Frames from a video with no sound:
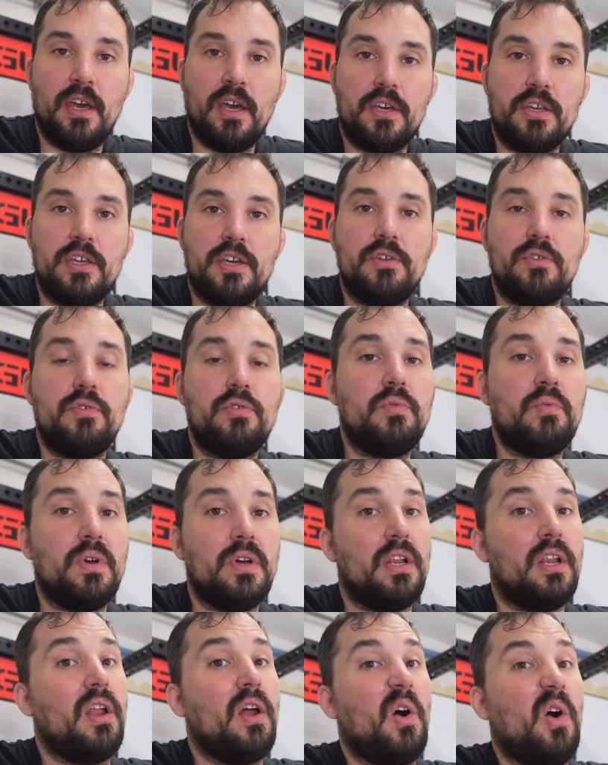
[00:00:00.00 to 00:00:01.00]
You
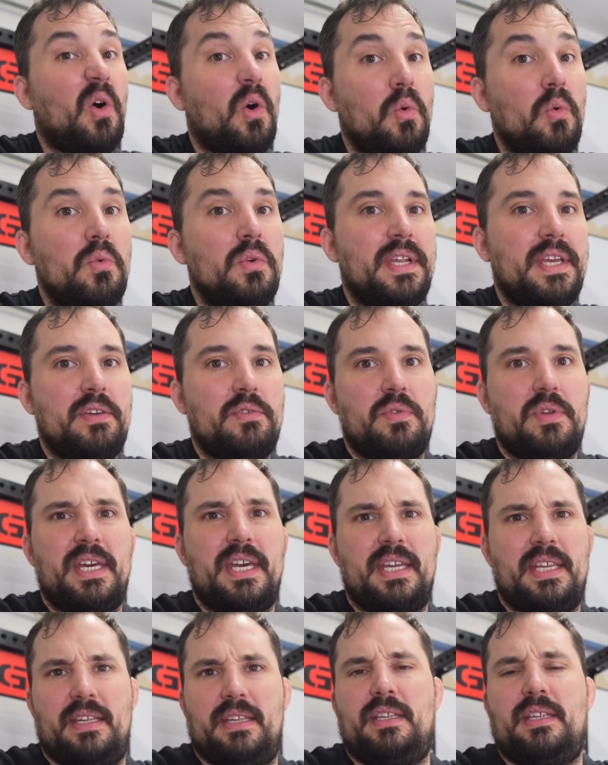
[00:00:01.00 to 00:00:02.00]
will only
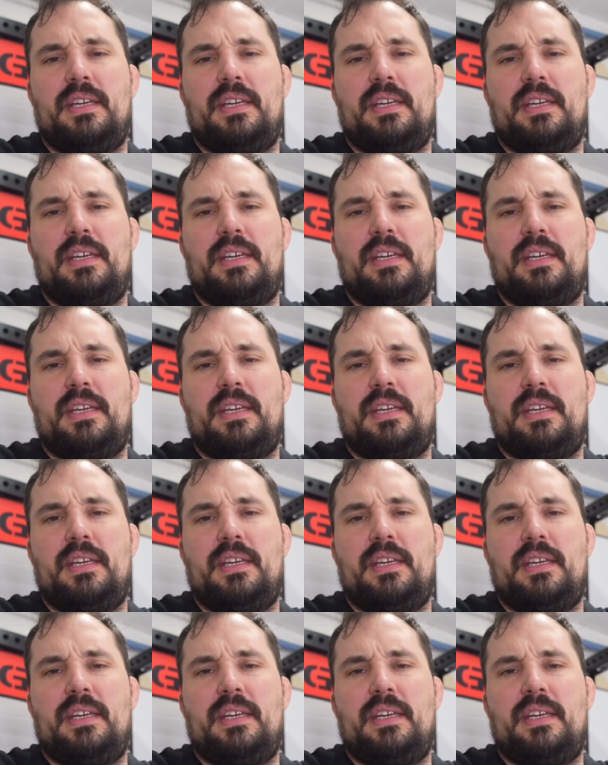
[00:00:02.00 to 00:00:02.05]
read in